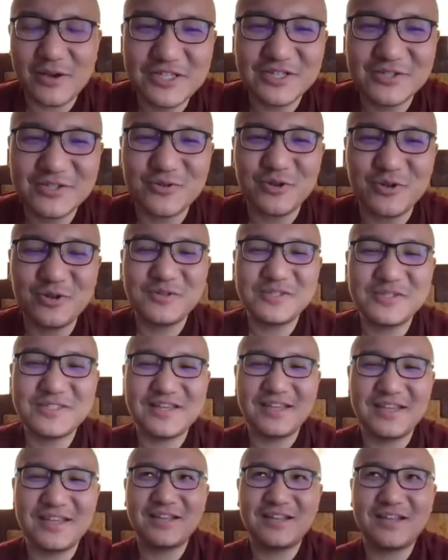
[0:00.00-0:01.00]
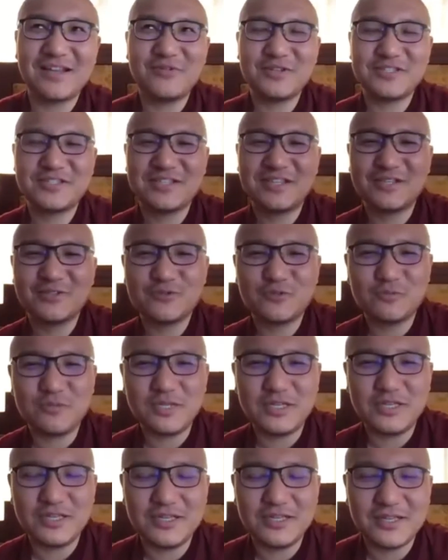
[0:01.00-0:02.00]
always encourage us to
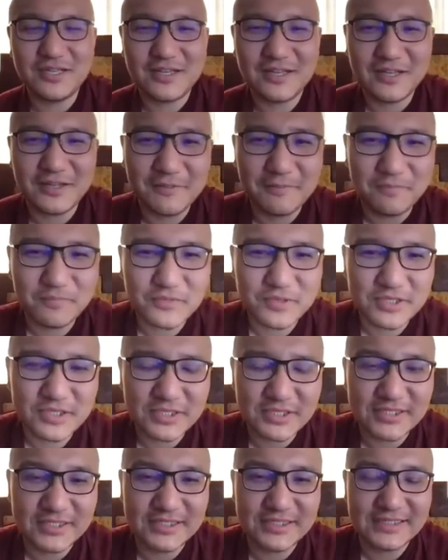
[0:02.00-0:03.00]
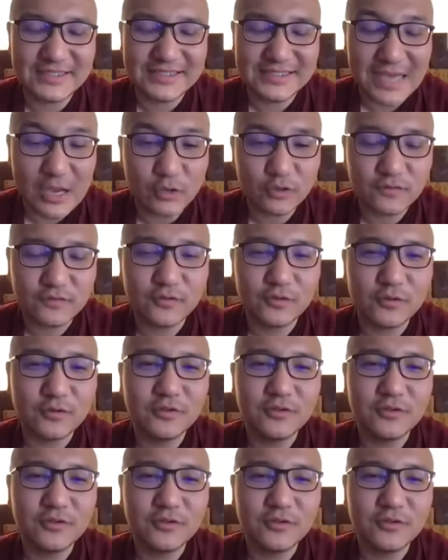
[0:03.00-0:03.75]
be doubtful,